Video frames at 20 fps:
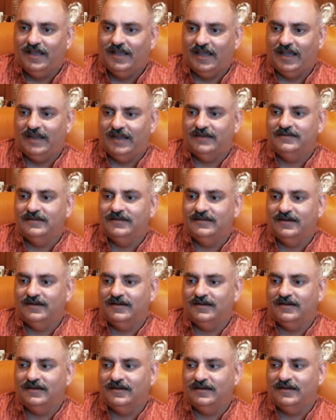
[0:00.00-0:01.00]

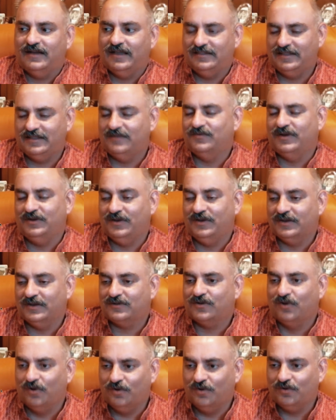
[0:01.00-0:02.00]
And then when you
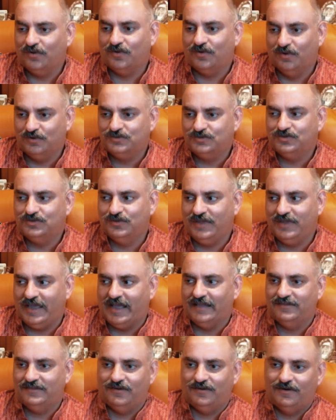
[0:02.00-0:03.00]
get close to the
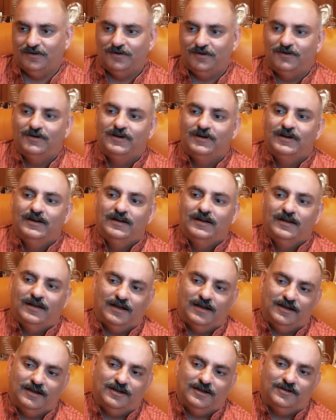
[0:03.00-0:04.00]
answer,
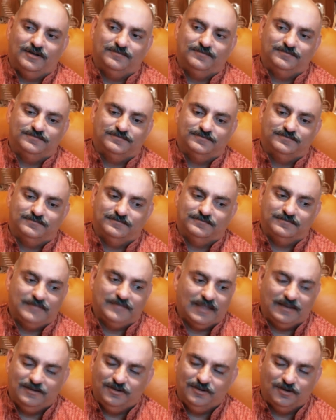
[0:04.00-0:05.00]

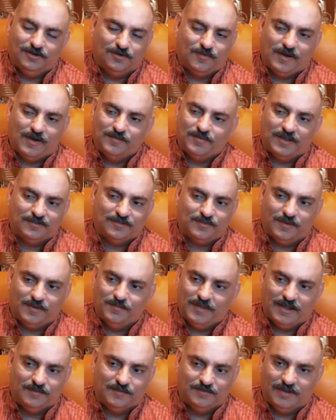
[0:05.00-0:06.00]
then 1 + 1
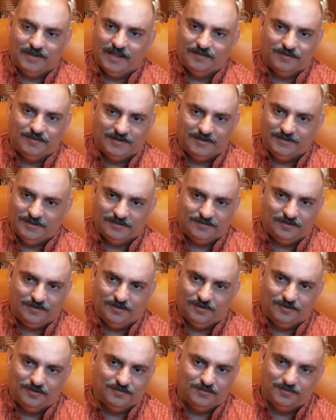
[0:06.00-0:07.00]
becomes 11. It just
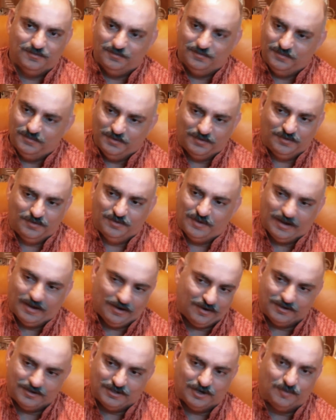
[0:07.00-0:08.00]
you get
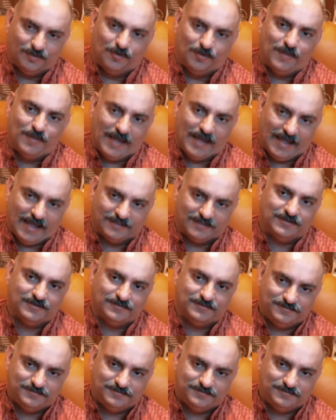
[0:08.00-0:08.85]
on a turbo path.